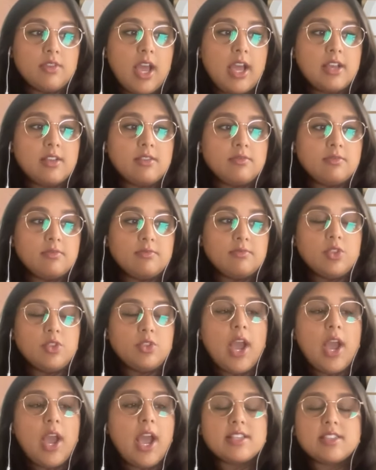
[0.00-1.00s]

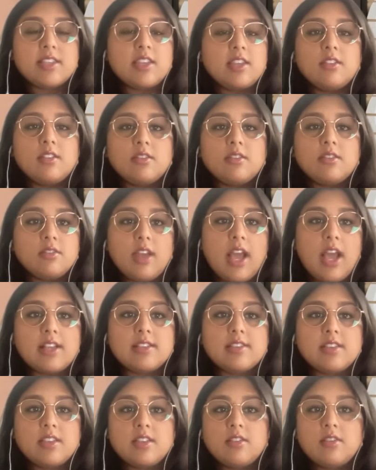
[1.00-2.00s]

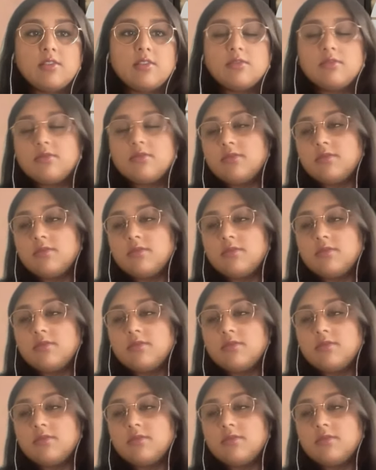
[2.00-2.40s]
asking